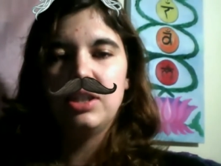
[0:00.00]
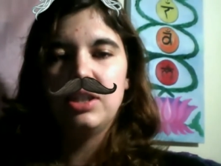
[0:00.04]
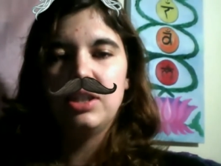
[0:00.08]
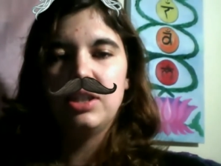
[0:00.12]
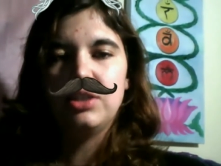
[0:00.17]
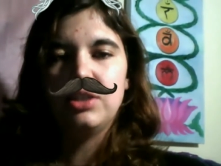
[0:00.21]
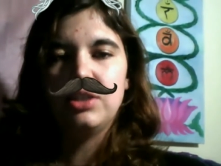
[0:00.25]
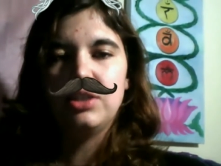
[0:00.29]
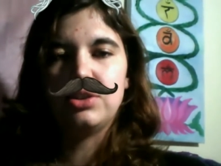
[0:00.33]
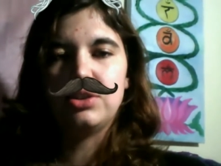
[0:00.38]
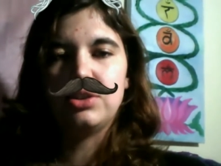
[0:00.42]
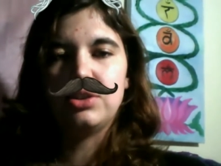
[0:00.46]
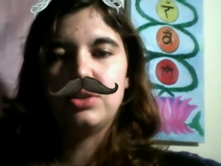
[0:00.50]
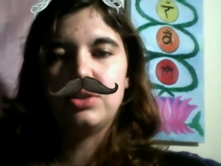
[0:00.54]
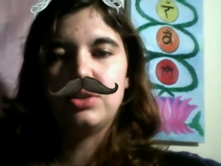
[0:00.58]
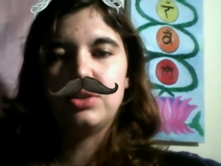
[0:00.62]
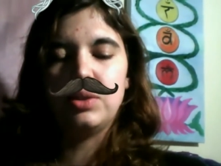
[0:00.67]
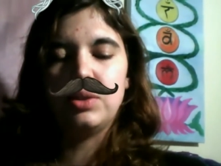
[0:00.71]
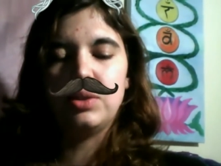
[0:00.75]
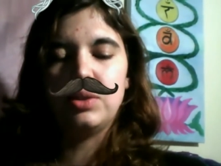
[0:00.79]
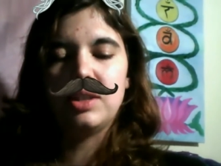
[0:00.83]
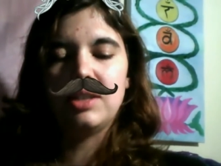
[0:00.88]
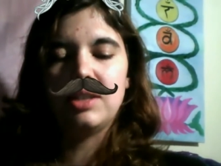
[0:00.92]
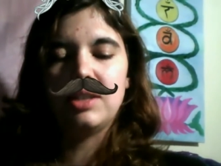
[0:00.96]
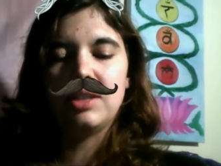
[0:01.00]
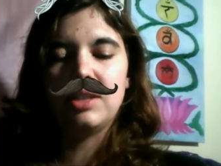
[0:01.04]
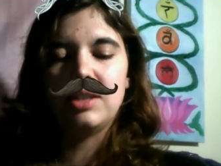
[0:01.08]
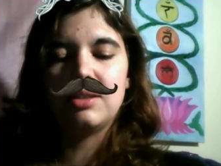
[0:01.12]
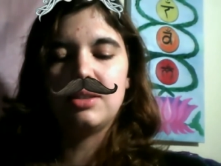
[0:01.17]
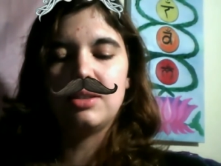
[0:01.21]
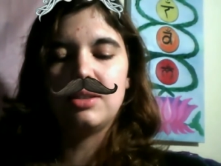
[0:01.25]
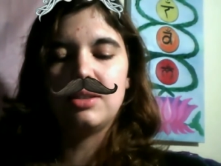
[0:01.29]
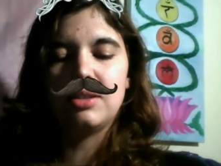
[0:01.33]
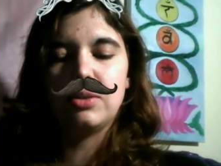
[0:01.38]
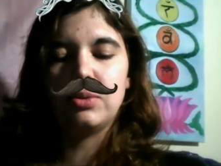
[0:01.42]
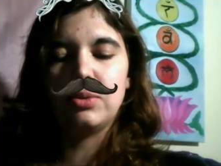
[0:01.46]
just using it
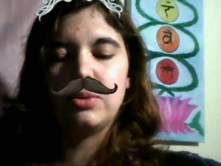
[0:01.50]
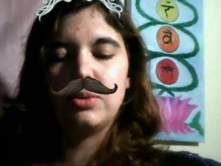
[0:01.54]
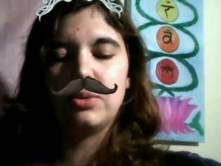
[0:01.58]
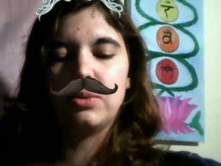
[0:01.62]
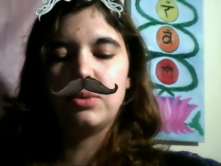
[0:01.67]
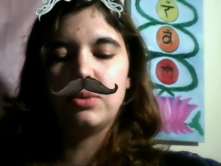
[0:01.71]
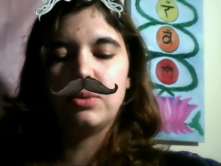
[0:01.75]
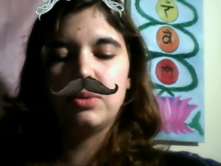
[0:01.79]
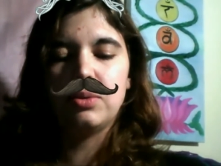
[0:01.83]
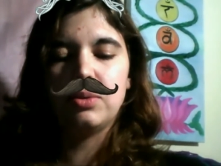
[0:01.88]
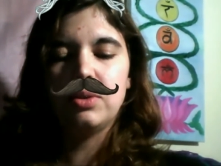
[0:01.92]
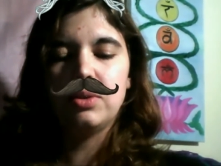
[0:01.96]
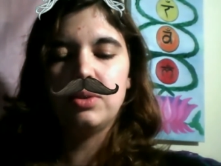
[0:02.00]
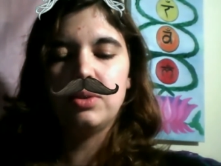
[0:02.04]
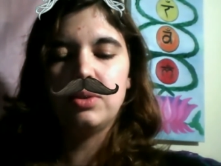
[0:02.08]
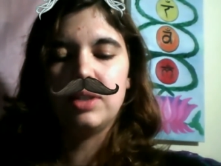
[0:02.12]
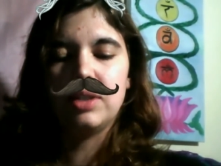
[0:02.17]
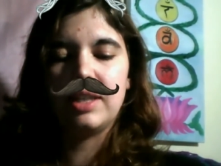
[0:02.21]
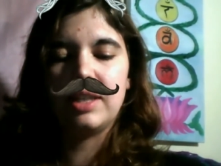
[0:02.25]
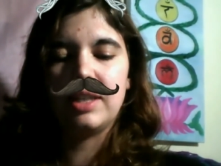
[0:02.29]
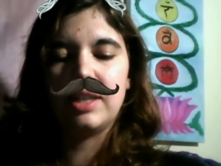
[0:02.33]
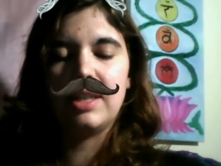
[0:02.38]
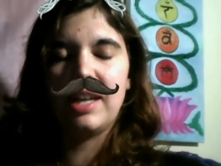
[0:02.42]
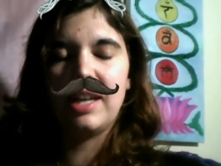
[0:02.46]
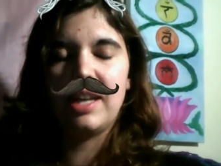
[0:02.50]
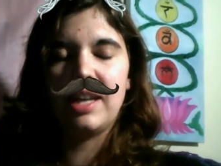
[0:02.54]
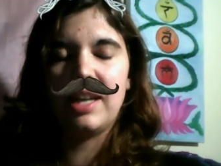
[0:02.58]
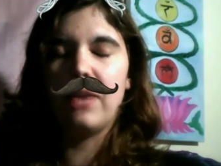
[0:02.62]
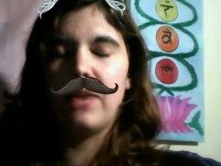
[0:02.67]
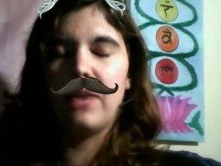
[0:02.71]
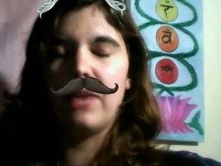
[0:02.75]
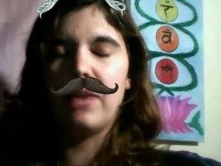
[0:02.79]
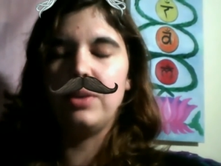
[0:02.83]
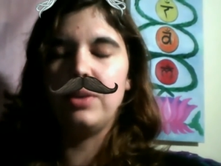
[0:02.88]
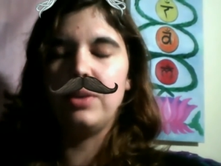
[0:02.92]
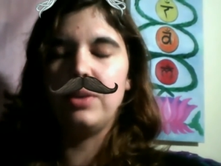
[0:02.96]
to like get out
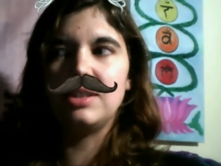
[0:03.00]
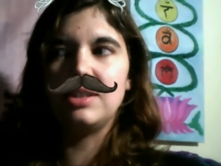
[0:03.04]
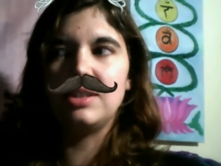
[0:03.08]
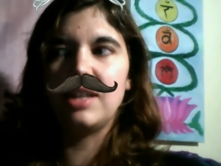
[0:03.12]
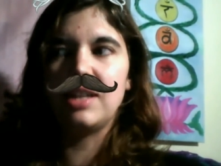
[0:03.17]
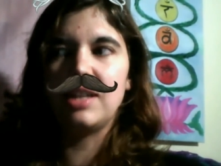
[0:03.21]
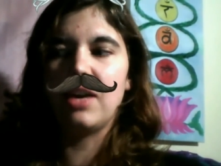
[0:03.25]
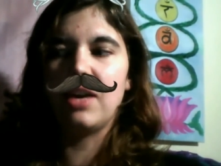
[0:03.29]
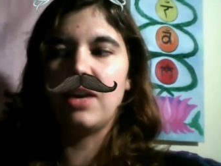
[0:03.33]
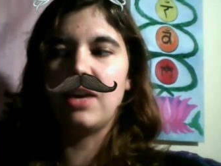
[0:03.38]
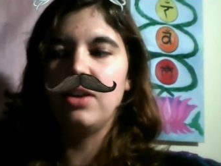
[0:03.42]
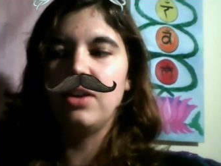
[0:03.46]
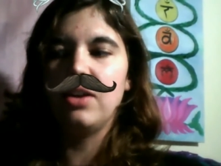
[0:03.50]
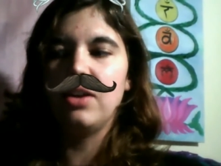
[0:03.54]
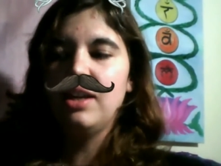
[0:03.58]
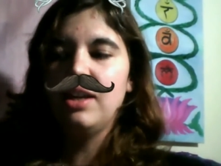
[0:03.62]
what needs to get out.